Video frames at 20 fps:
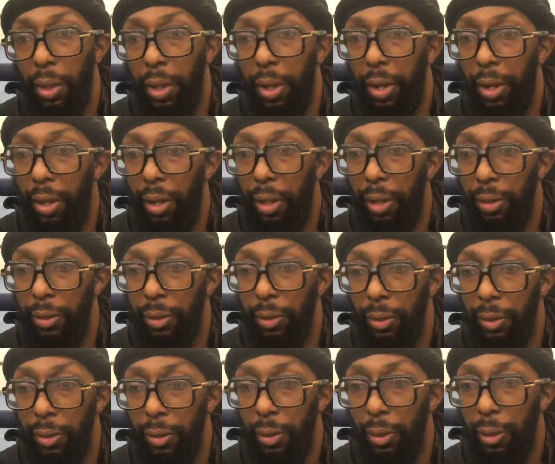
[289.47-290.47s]
And
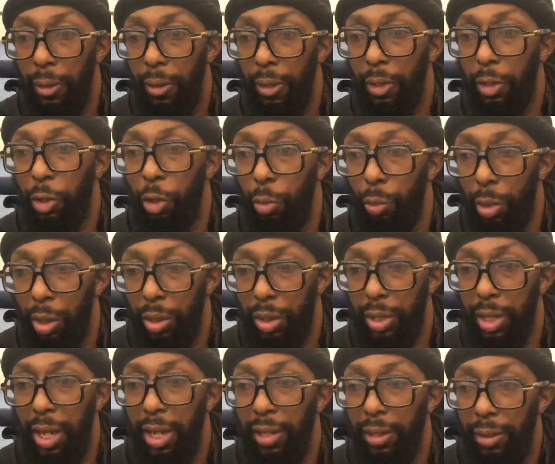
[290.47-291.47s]
there's so much
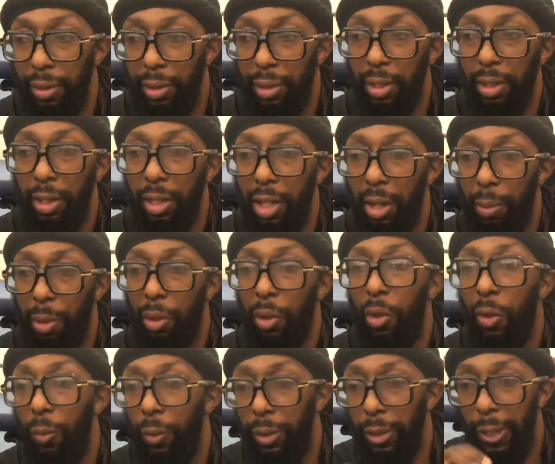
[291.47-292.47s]
that can come
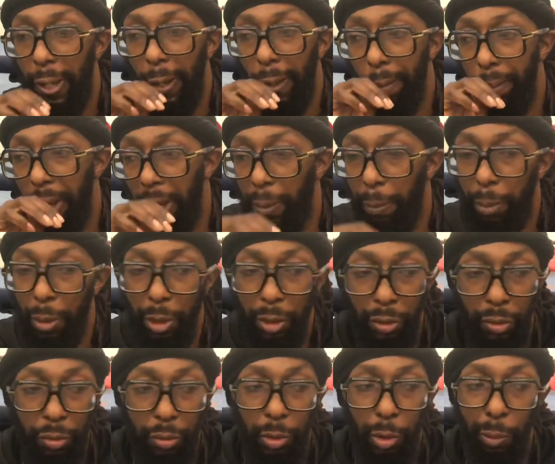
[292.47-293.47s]
along with that, make a
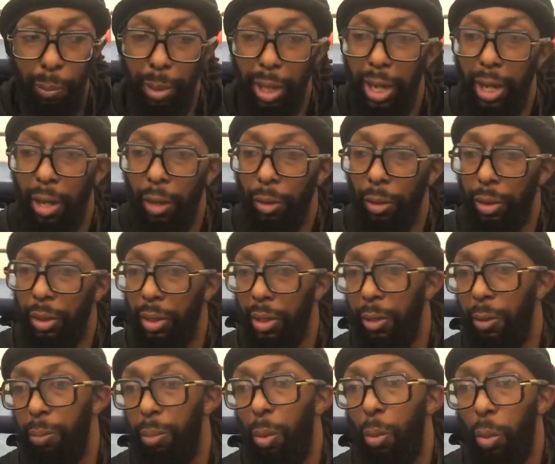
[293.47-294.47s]
person feel bad or
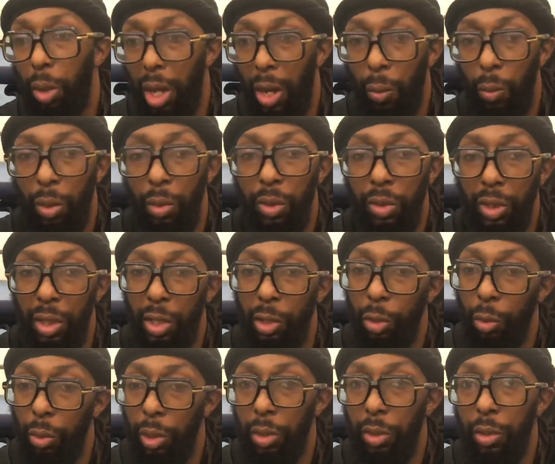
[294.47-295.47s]
good. But what I will say is
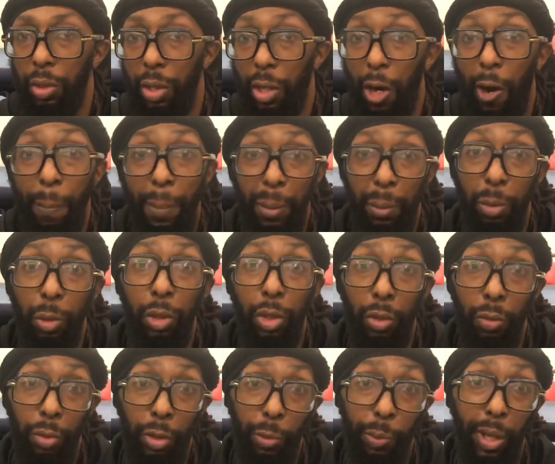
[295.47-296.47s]
there are people you need to
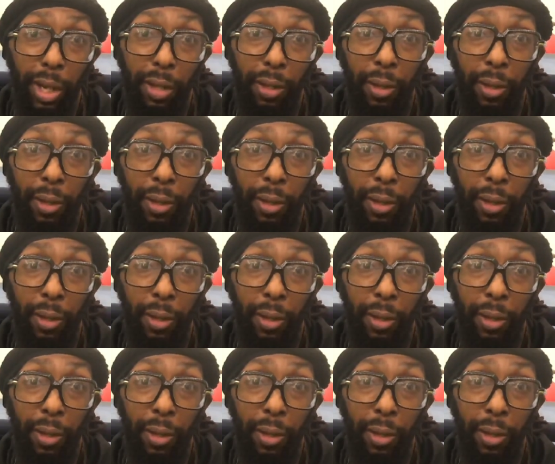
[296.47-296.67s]
respect.